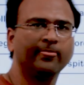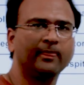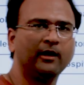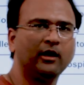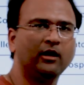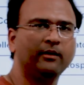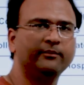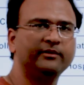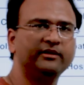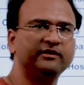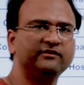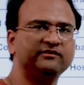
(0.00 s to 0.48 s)

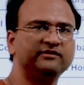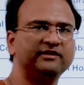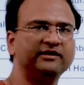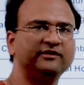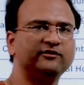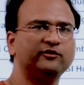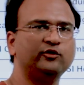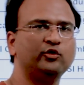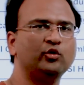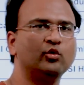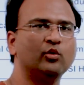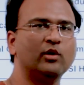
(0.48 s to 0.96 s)
how many
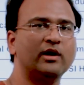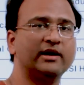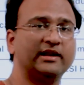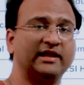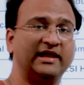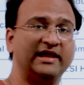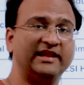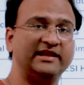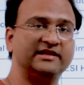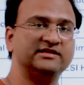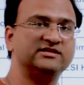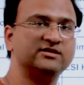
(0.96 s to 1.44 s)
seats you are
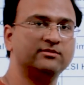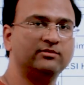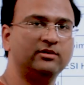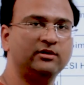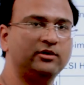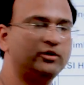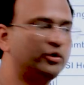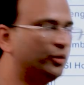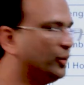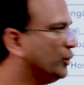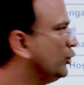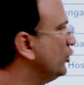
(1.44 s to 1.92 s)

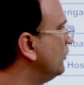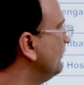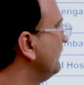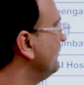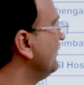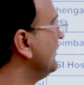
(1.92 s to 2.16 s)
eligible to